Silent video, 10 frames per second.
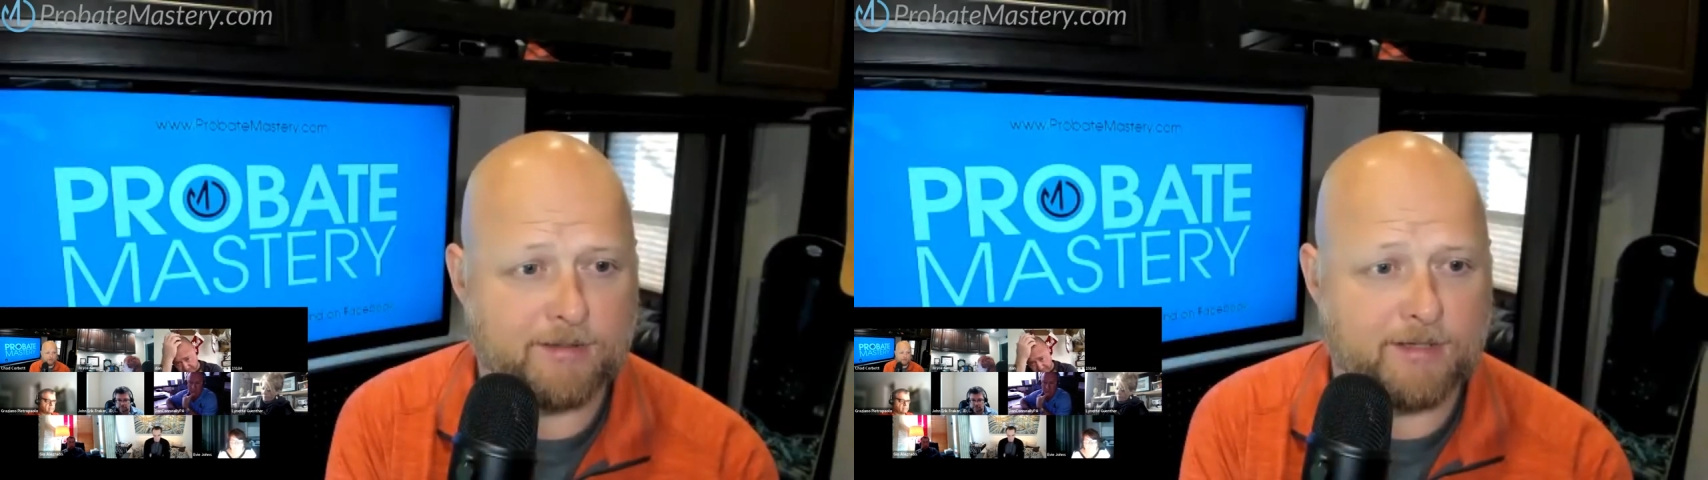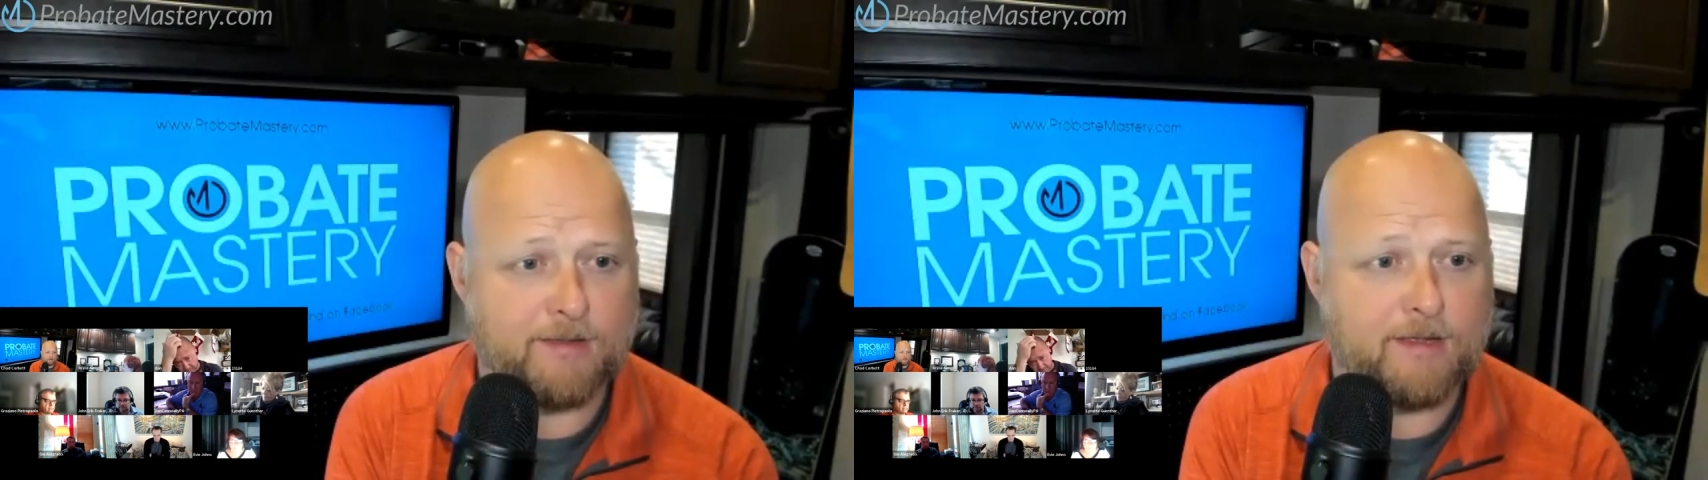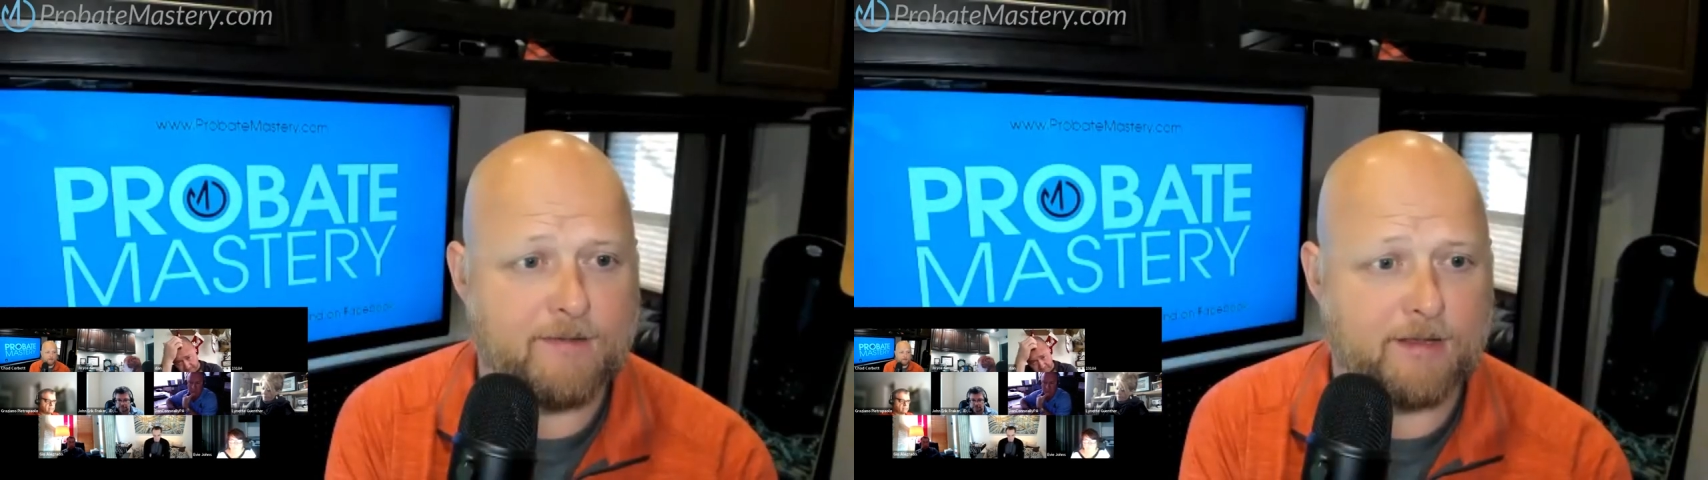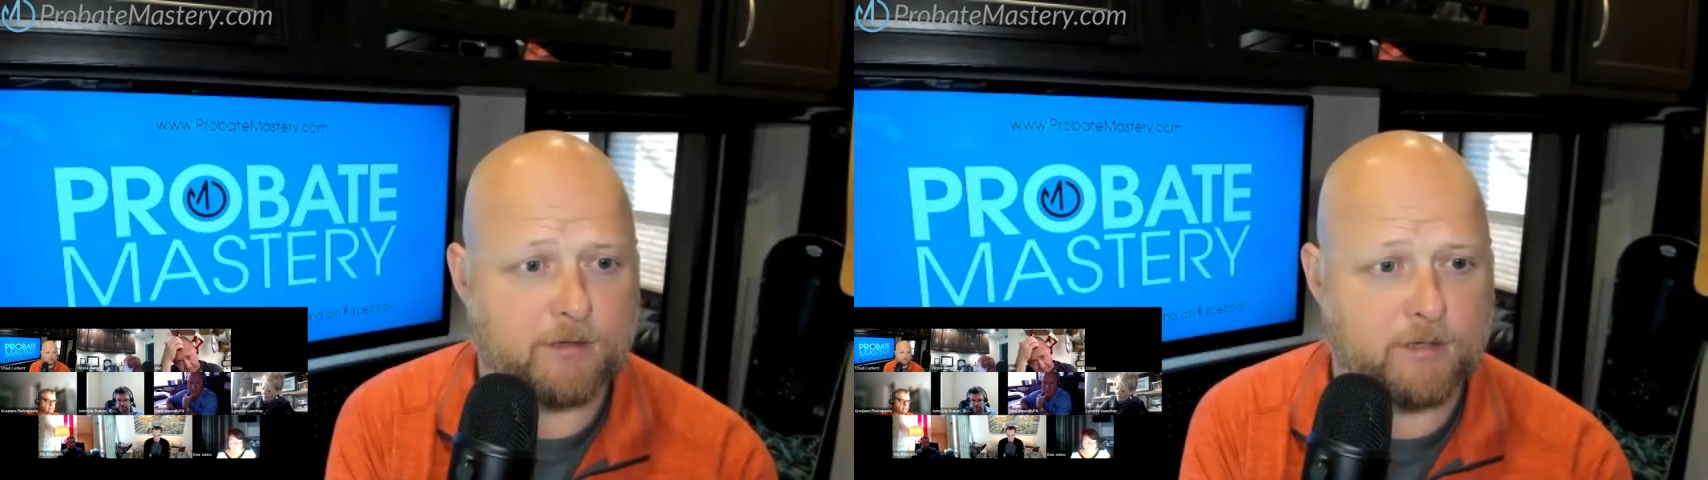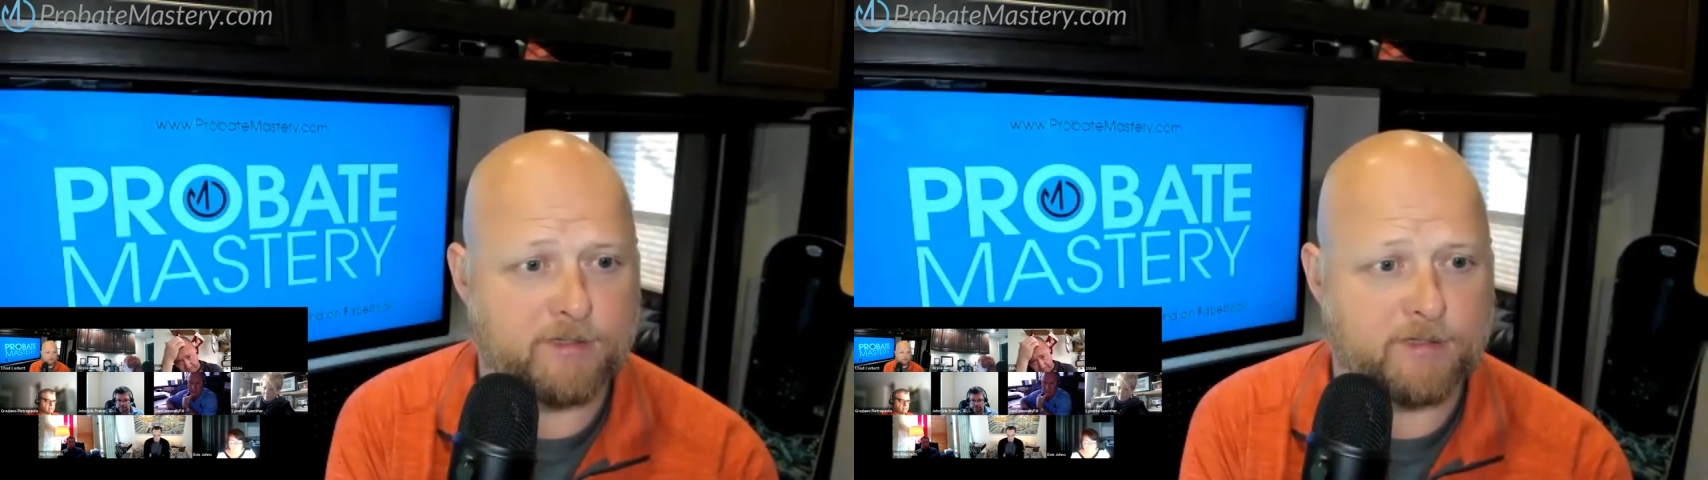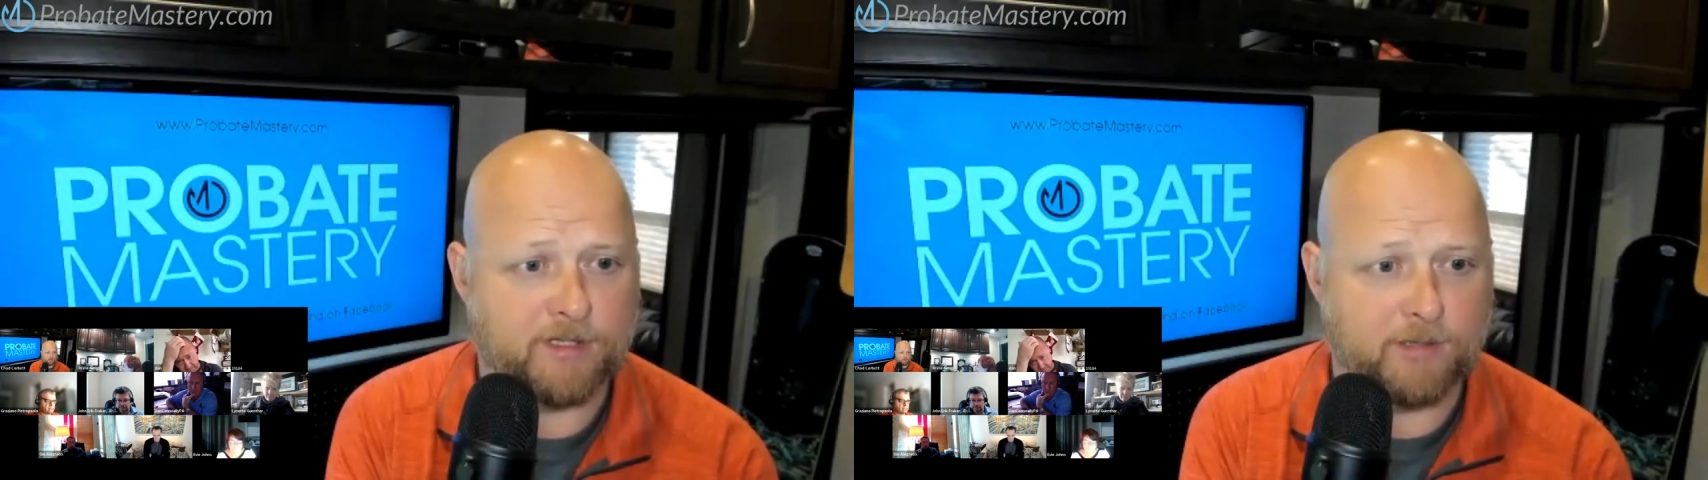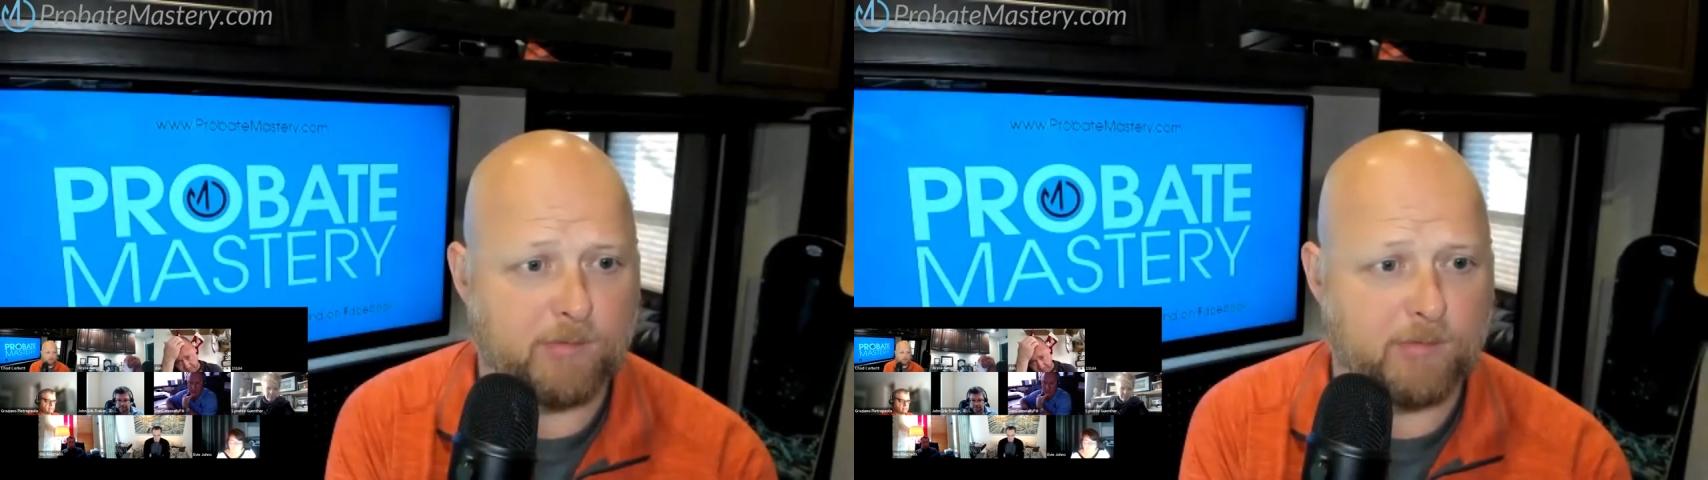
And then that servicing